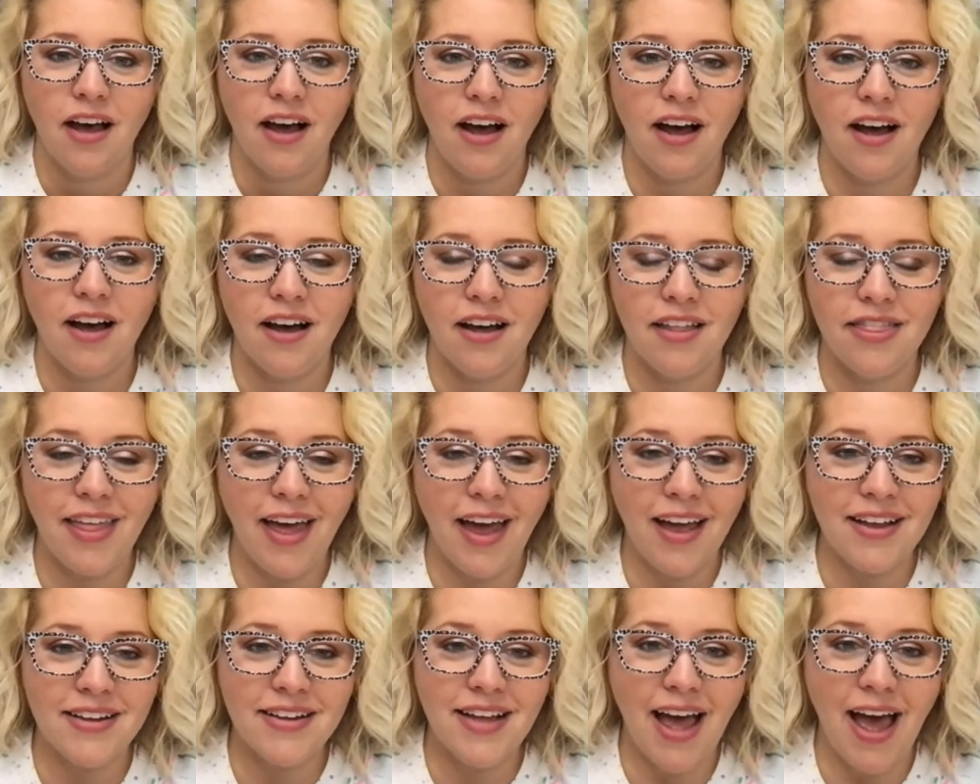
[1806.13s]
Uh,
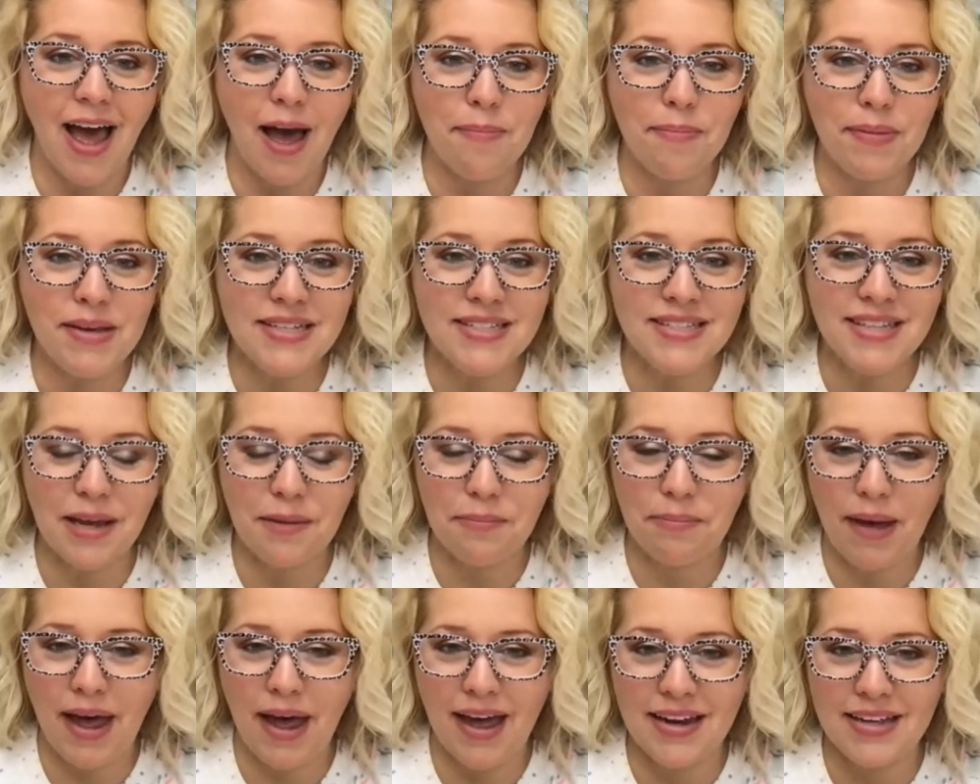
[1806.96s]
that Happy St.
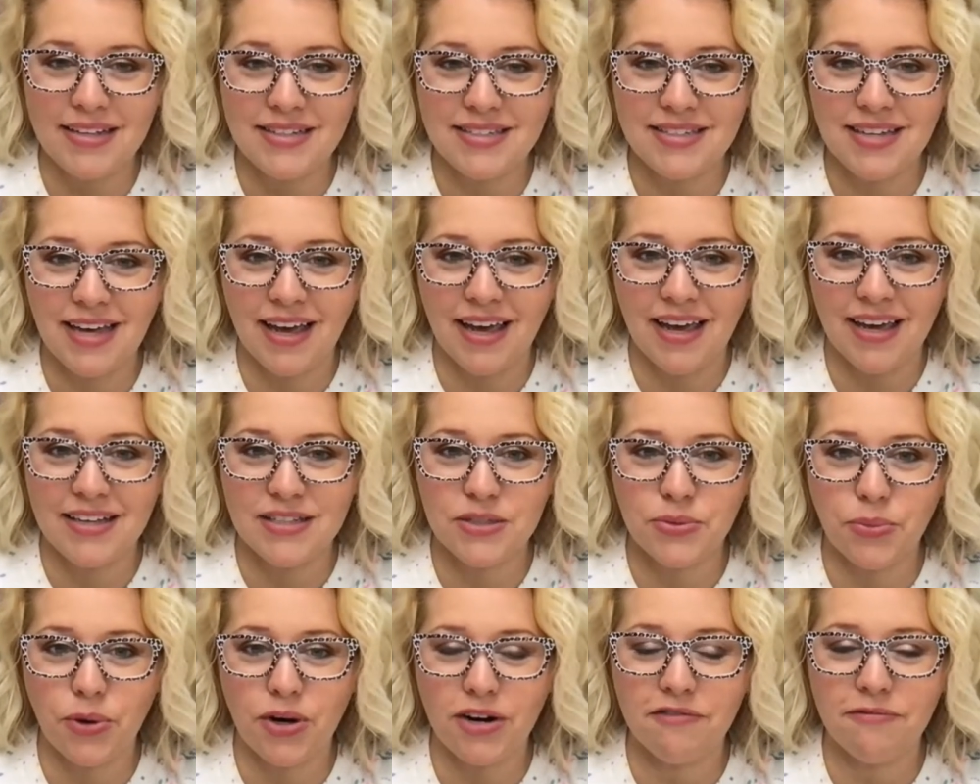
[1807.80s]
Patty's Day is
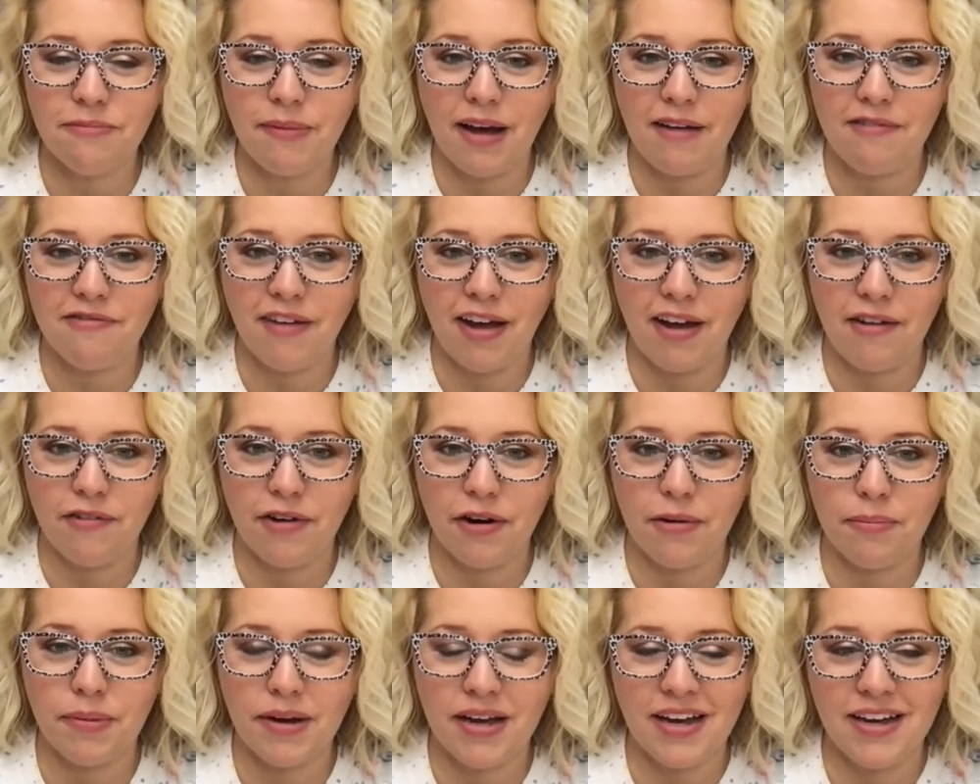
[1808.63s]
one of my
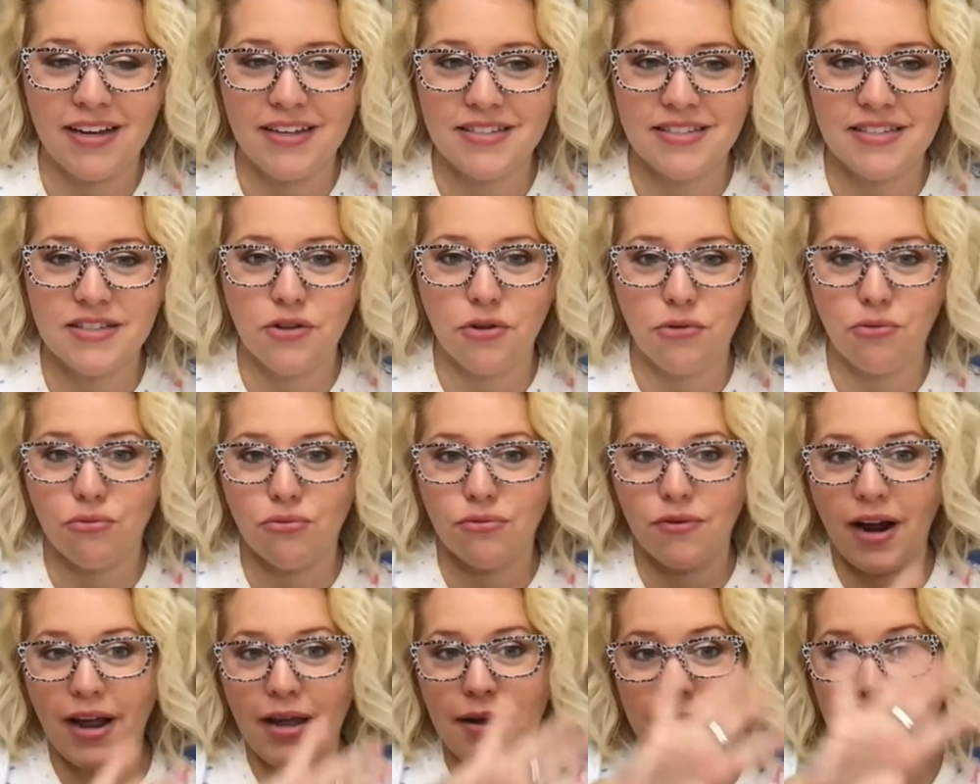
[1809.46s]
favorite because the
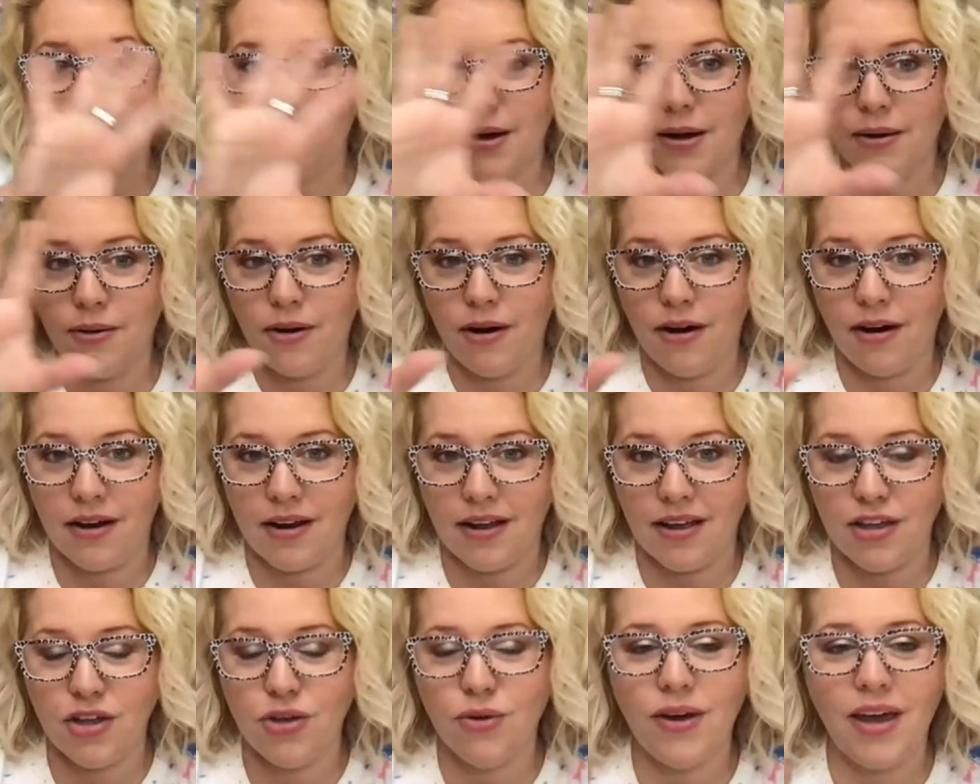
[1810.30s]
rainbow on
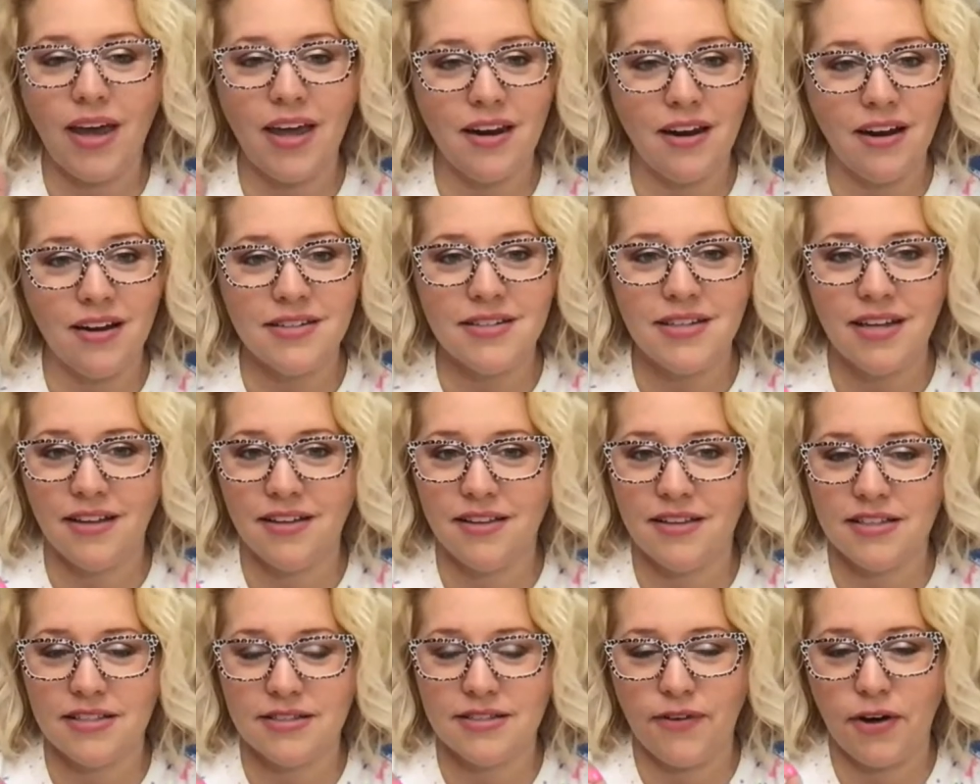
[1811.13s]
it, you cannot tell in
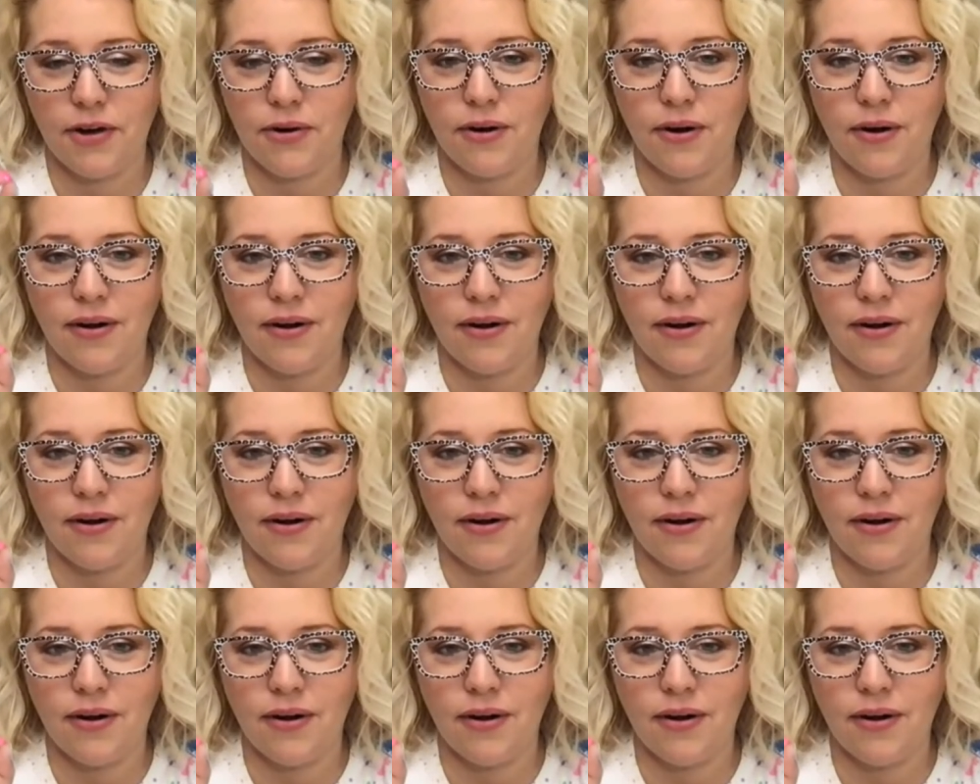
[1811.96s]
this photo.